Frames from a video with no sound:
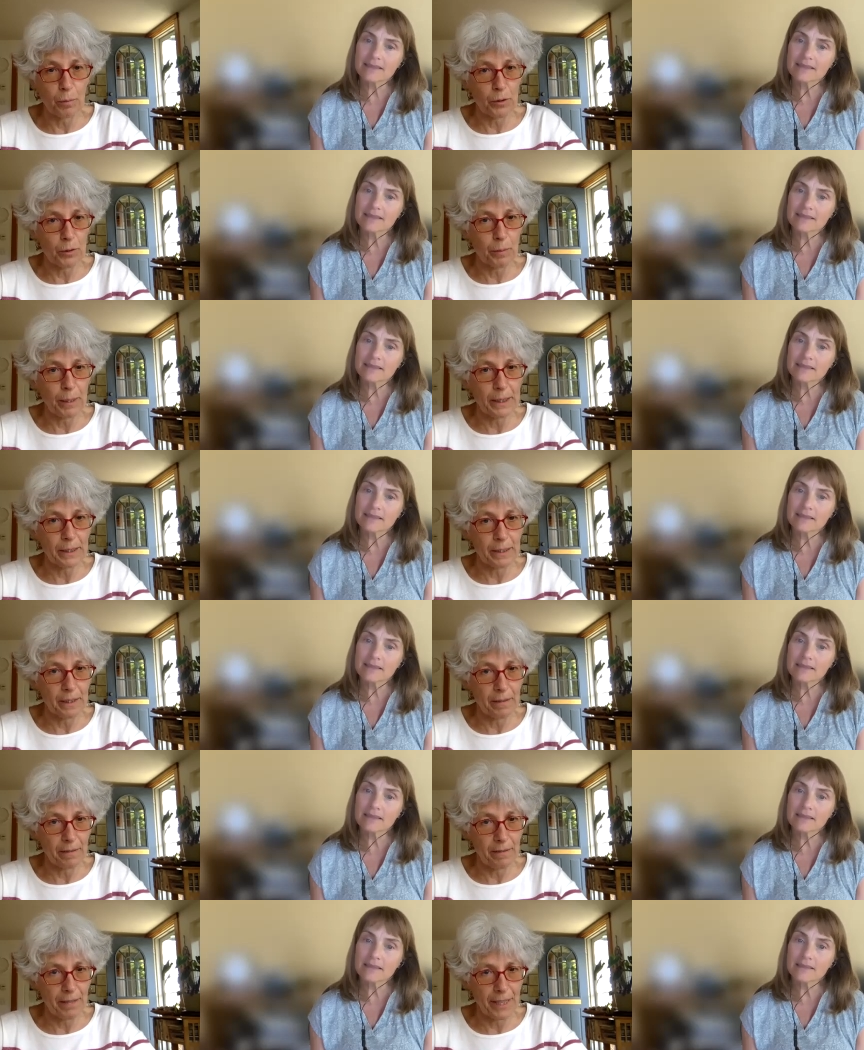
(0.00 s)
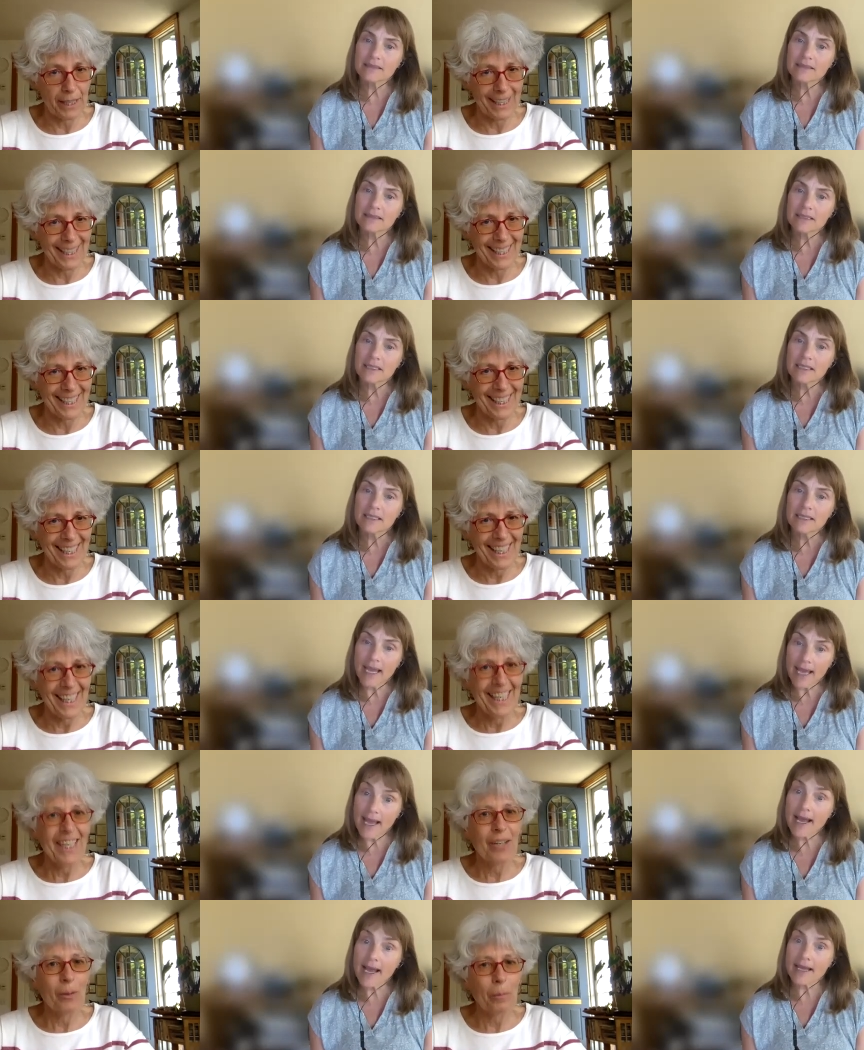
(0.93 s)
Speaker 1: perspective then.
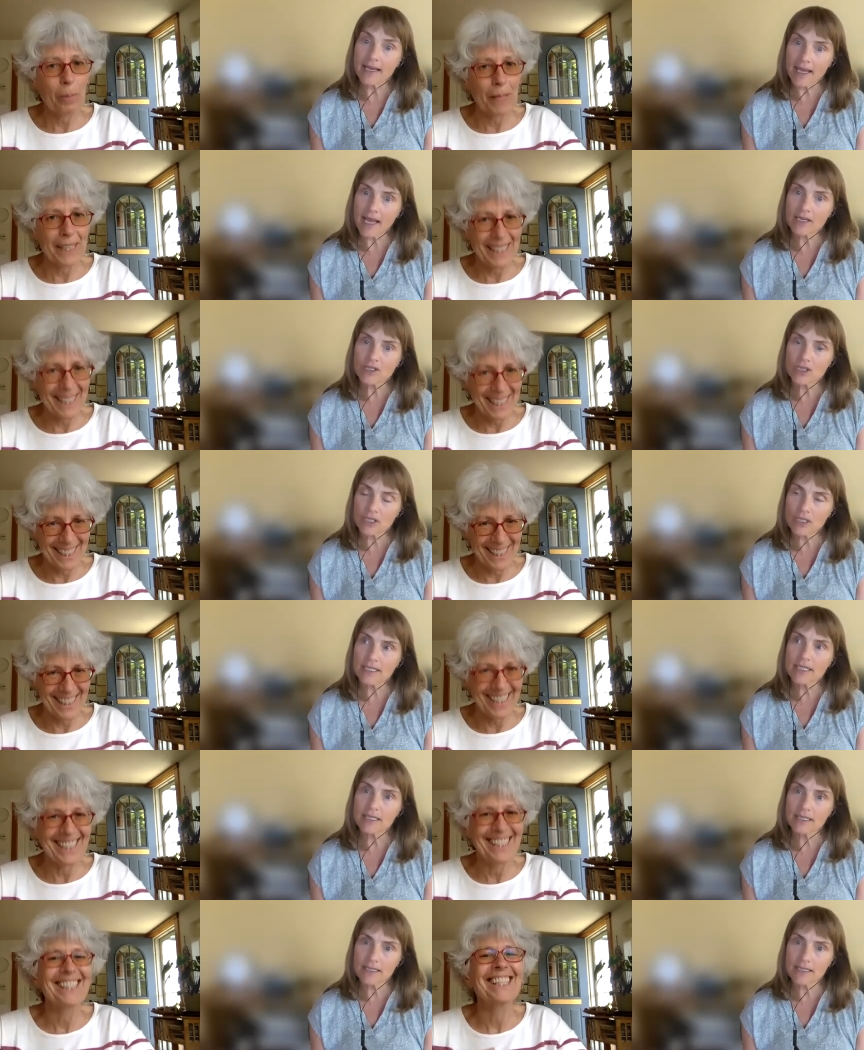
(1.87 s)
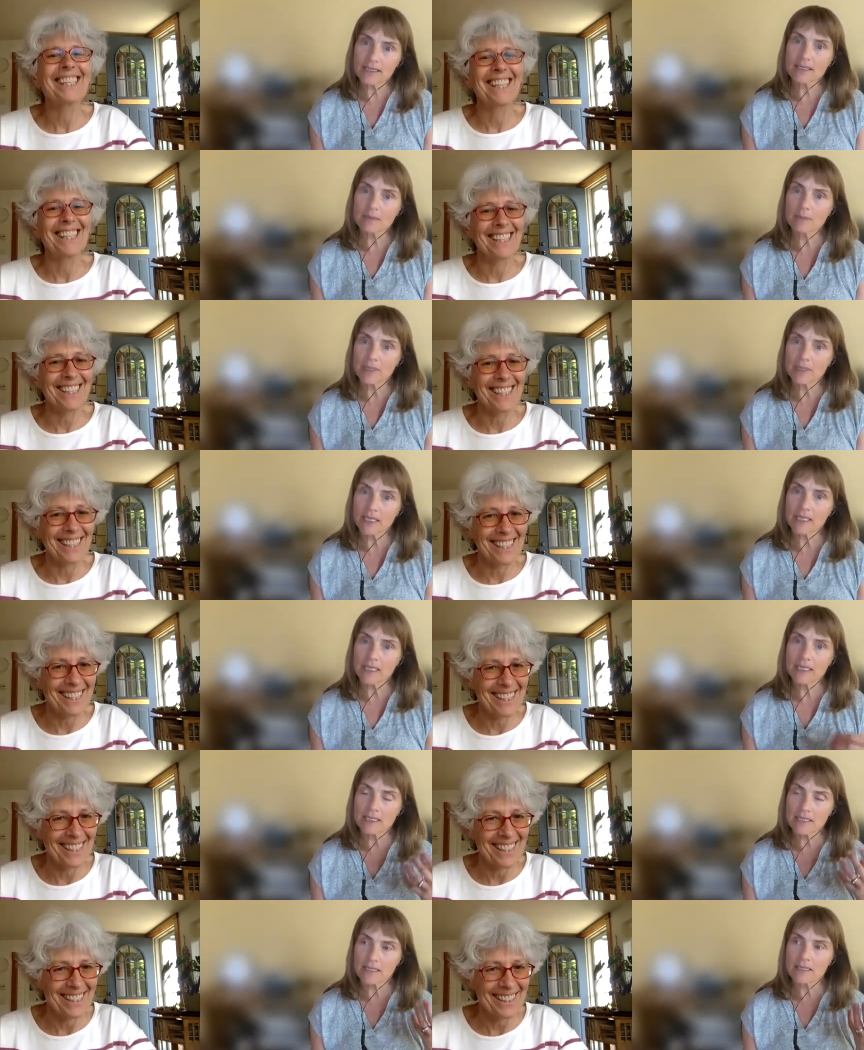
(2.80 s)
Speaker 2: Yeah. Actually yeah.
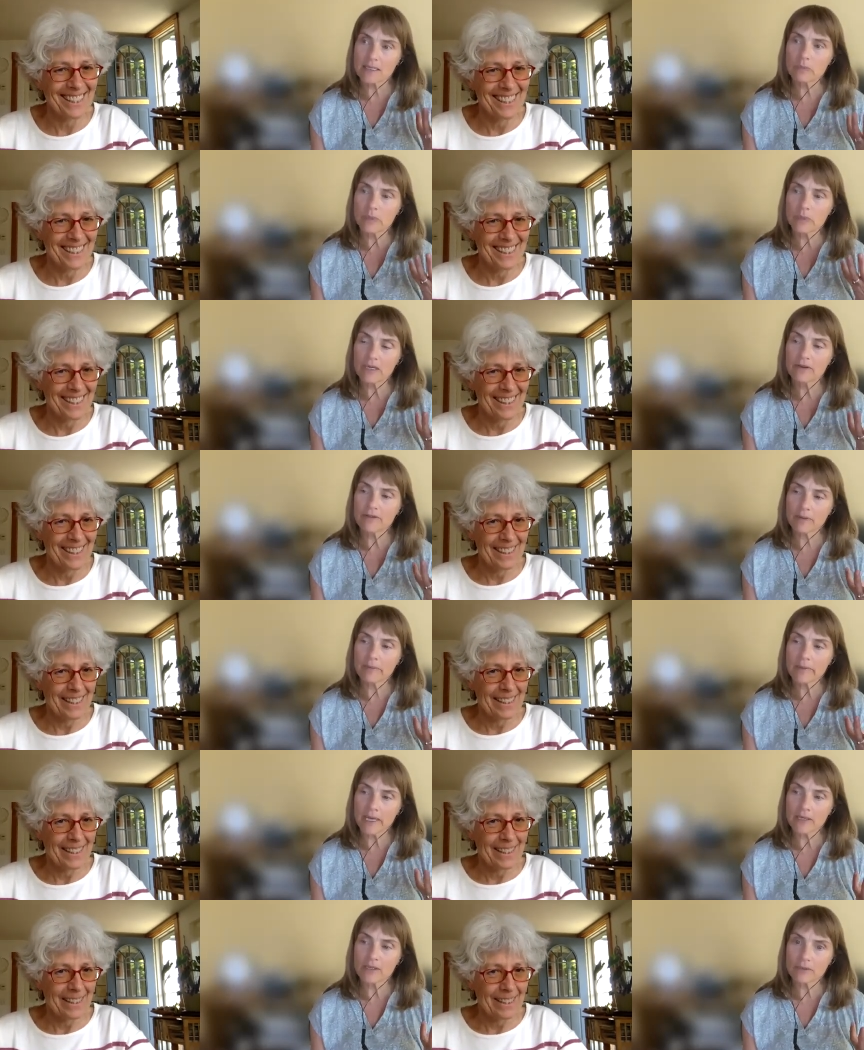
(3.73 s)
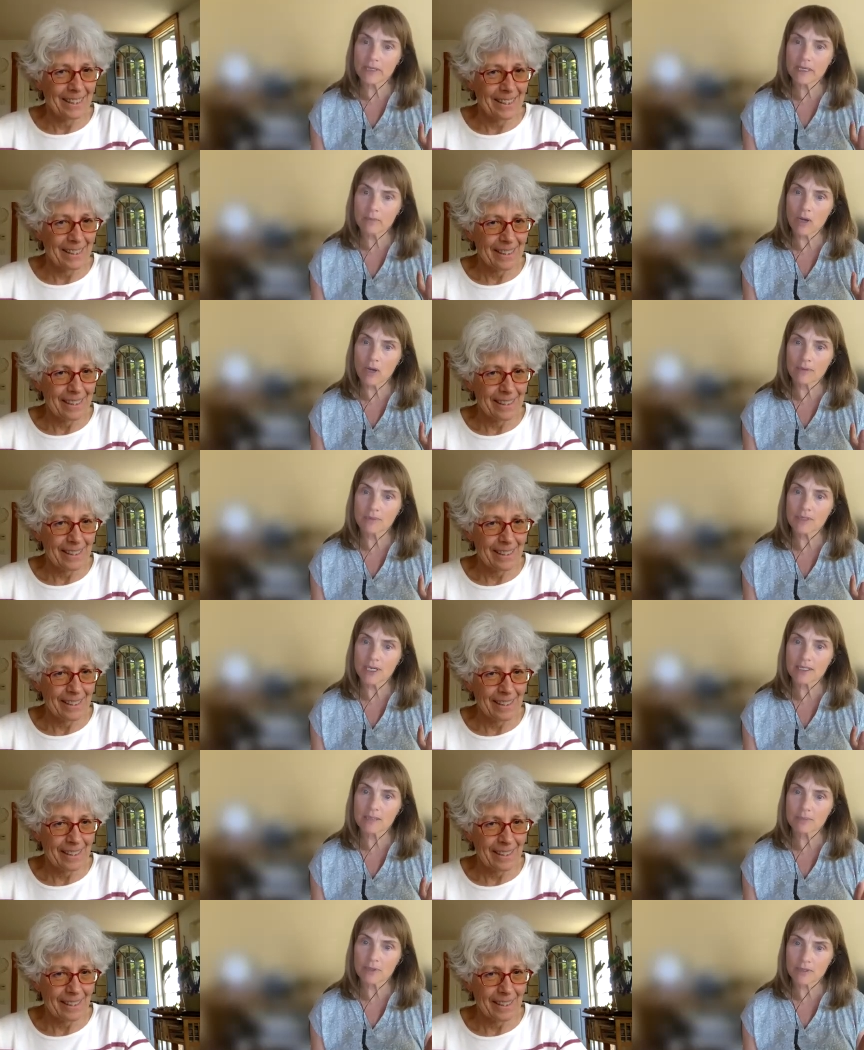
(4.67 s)
beginning to speak from that dream
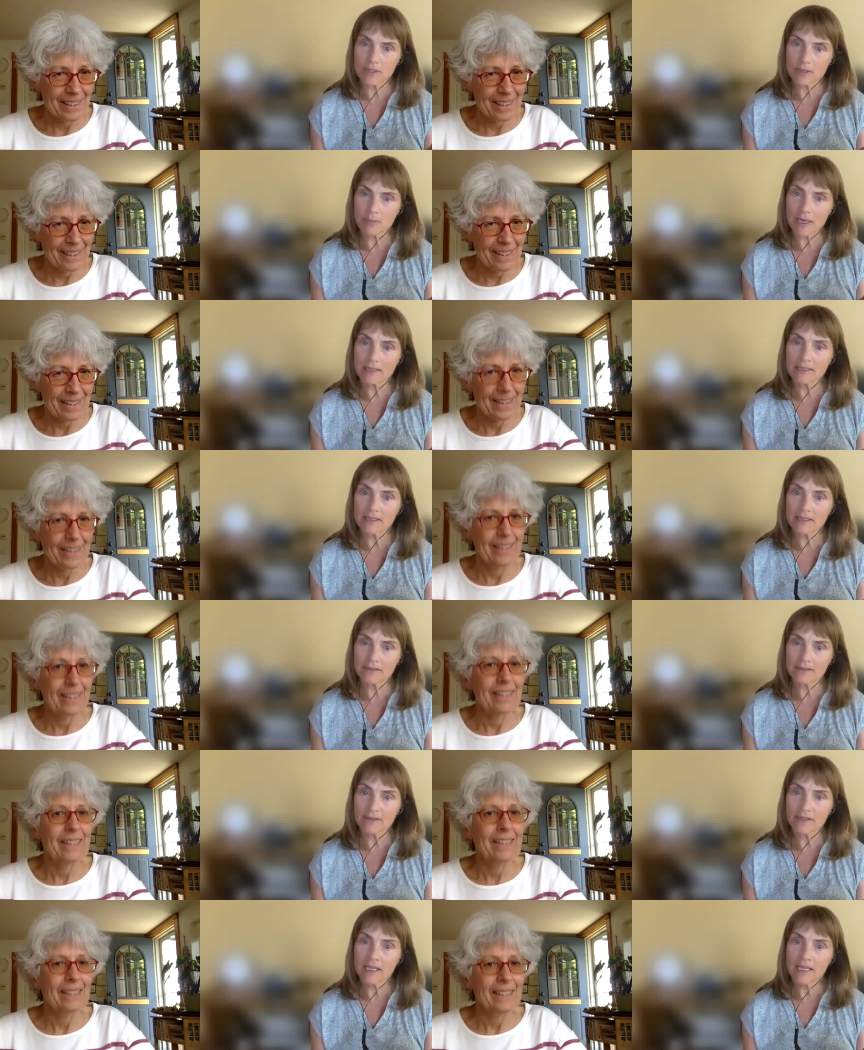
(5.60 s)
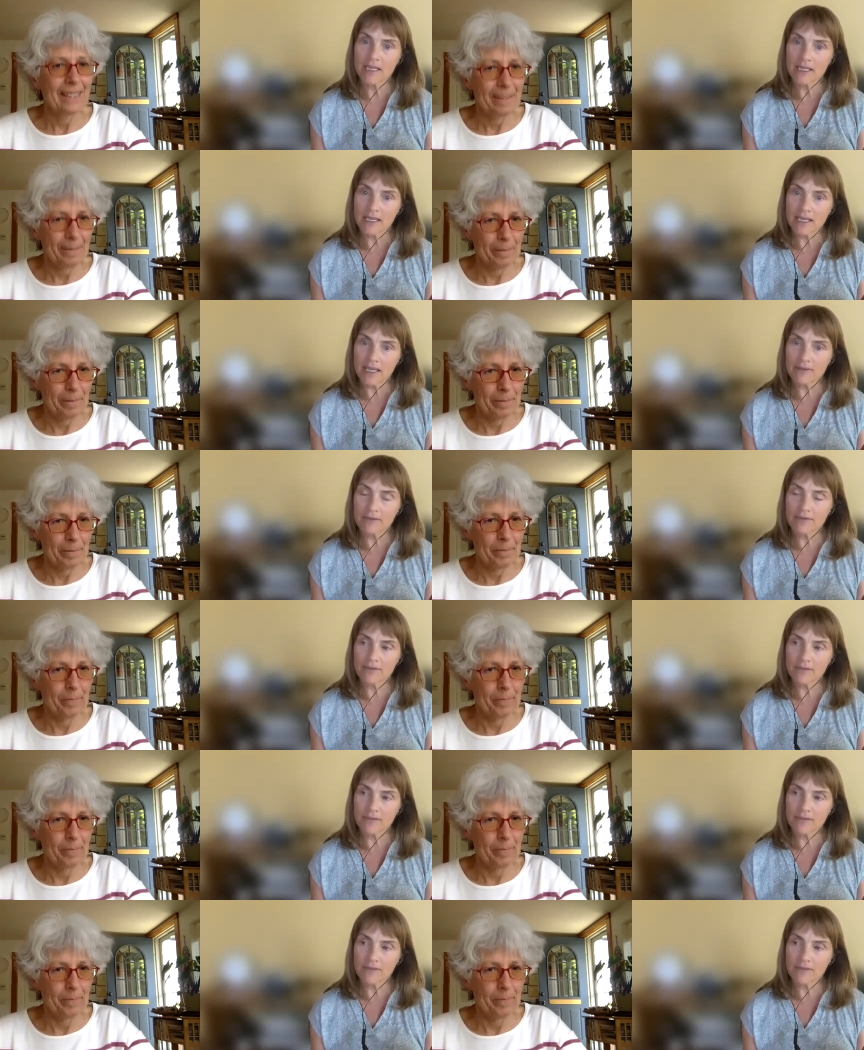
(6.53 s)
object's perspective.
Speaker 1: And mm-hmm.